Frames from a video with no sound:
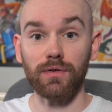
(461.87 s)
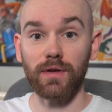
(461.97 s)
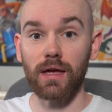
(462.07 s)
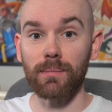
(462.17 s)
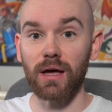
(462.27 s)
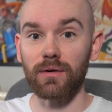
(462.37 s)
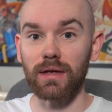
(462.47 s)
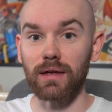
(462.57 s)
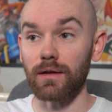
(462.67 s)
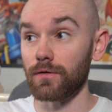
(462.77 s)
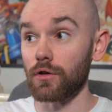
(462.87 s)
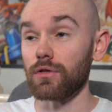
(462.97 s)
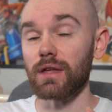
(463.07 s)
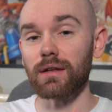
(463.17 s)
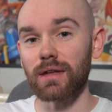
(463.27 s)
say about it is that
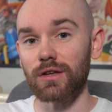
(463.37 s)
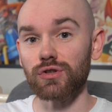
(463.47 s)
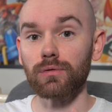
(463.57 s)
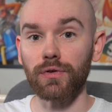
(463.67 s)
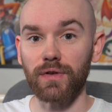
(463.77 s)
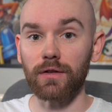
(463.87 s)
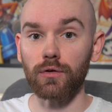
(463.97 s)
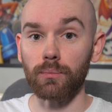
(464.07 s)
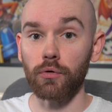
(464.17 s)
the initial setup